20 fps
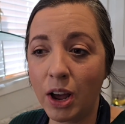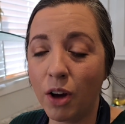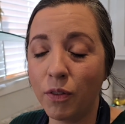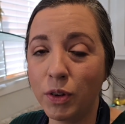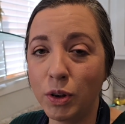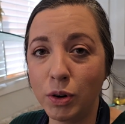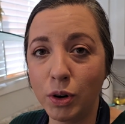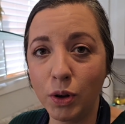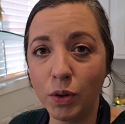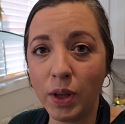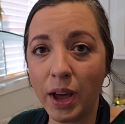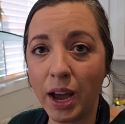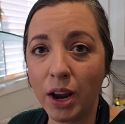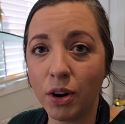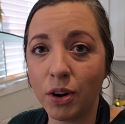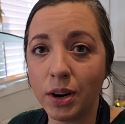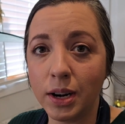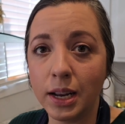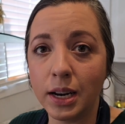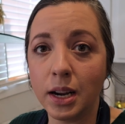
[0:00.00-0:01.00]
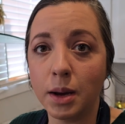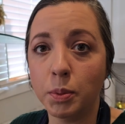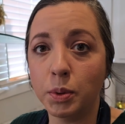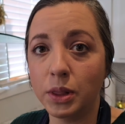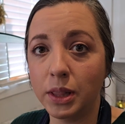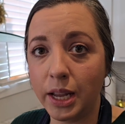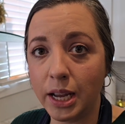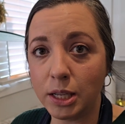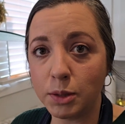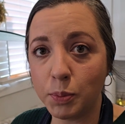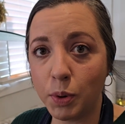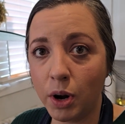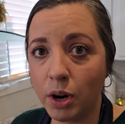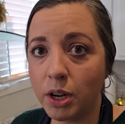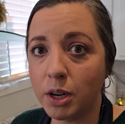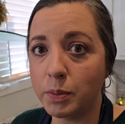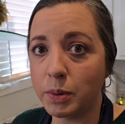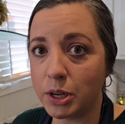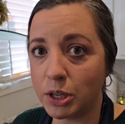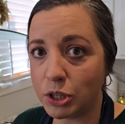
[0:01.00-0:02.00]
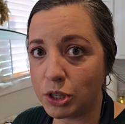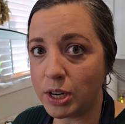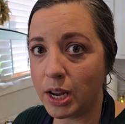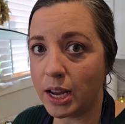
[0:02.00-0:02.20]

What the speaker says: Now, if you do that, you're going to end up with less product because